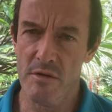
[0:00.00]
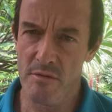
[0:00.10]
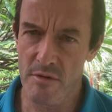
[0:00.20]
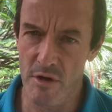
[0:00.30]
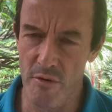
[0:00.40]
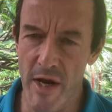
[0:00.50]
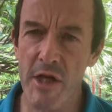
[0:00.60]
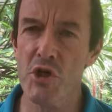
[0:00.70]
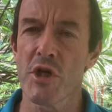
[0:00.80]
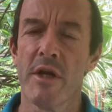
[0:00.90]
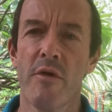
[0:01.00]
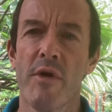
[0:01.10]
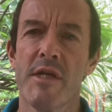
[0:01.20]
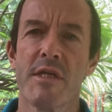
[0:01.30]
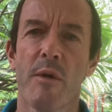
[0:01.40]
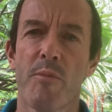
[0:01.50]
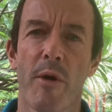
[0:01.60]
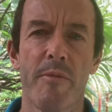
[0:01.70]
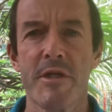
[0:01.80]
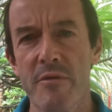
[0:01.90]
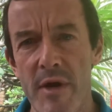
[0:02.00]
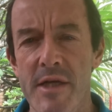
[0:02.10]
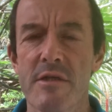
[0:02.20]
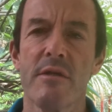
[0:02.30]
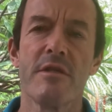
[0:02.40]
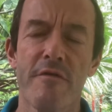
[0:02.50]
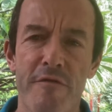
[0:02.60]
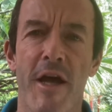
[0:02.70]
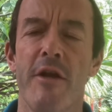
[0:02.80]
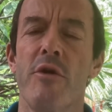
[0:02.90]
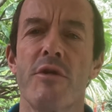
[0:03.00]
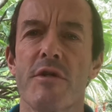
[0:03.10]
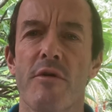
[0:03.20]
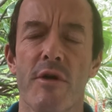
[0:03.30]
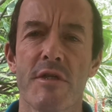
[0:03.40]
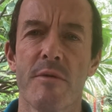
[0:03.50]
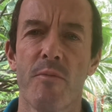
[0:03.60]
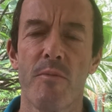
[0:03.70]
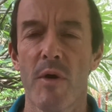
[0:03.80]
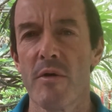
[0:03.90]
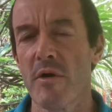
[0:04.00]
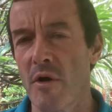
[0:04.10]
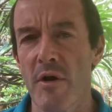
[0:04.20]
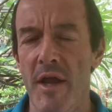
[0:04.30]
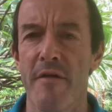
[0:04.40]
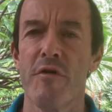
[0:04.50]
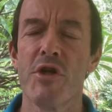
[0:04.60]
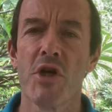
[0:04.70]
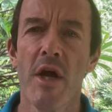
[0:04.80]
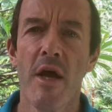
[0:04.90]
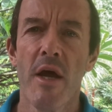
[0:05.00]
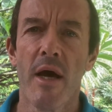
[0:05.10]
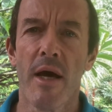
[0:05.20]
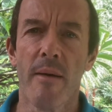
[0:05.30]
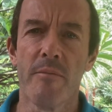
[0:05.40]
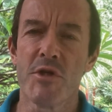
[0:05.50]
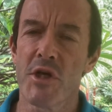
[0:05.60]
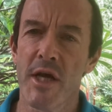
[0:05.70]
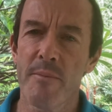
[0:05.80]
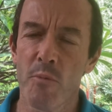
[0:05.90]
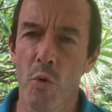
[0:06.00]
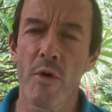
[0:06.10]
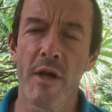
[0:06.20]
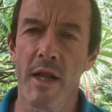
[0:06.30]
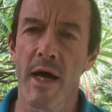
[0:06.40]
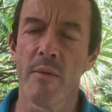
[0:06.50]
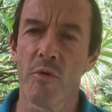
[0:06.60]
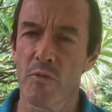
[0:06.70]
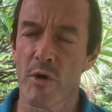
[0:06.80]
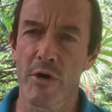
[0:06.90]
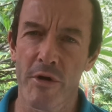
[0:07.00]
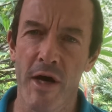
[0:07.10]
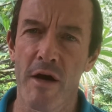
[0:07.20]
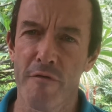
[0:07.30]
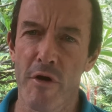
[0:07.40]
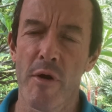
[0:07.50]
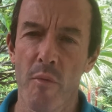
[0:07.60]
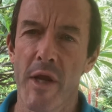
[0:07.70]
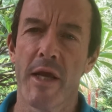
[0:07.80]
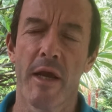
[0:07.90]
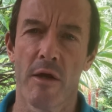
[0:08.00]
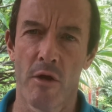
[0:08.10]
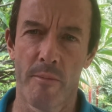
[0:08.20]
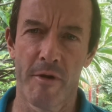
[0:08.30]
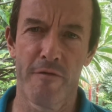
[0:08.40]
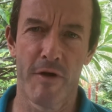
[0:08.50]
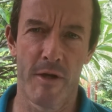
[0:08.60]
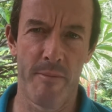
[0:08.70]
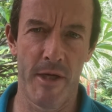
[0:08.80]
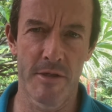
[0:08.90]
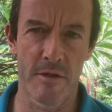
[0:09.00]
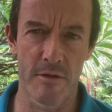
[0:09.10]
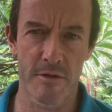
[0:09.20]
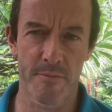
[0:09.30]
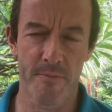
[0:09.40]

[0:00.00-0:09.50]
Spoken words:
correction in retail property rentals and values across the, on average, to get more in line with what are now very weak economic fundamentals.